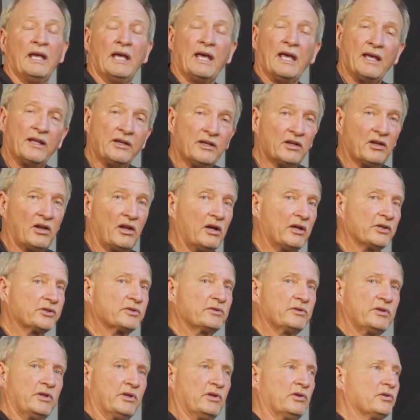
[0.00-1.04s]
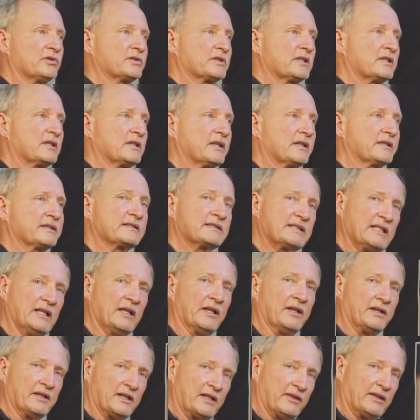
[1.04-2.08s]
and he'll also use a
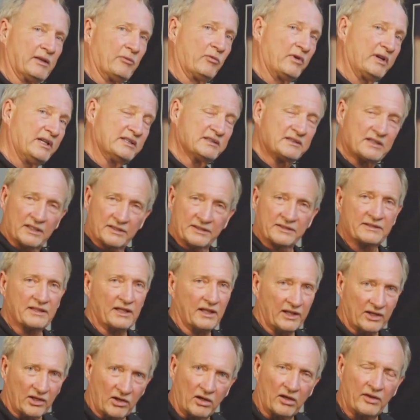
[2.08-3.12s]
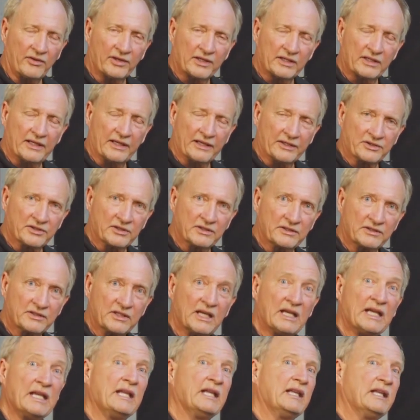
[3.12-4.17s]
sealant. And then when he's done sealing all the connections,
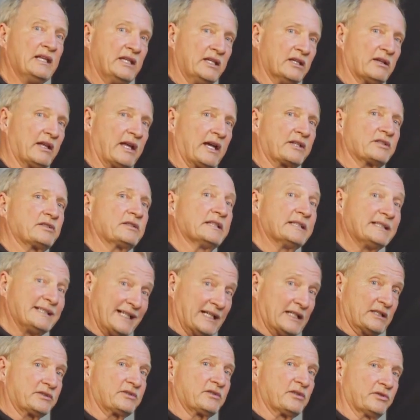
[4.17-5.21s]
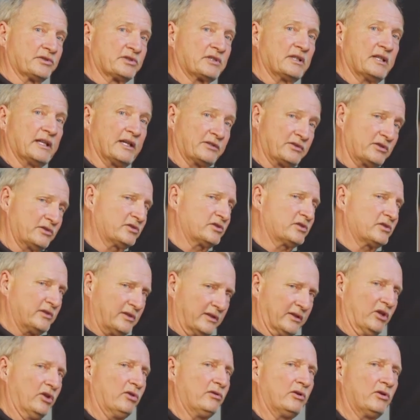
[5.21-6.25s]
he'll actually test those connections so
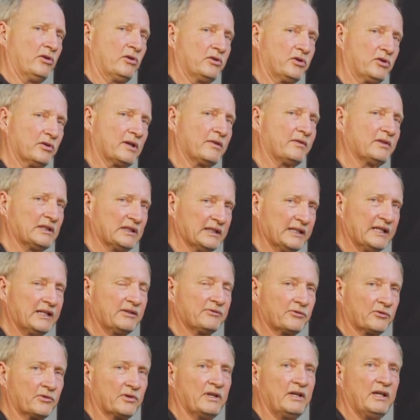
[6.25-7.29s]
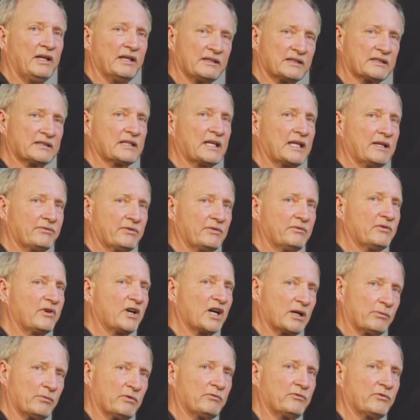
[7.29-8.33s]
that you know you have a leak-free and safe
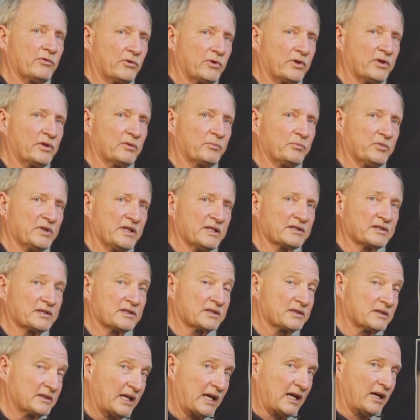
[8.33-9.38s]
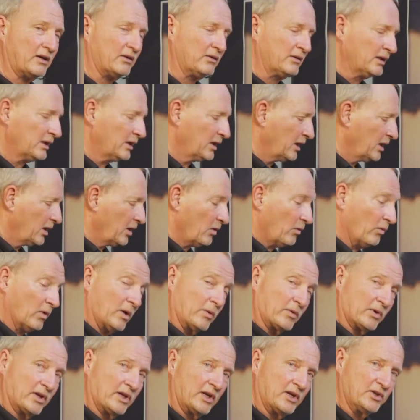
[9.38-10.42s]
environment for your pieces. Now,
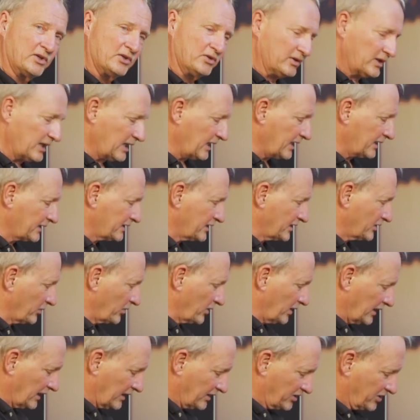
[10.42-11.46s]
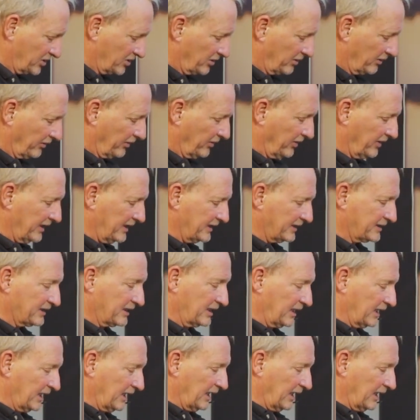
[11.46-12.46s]
what we're going to do next is we're going to insert this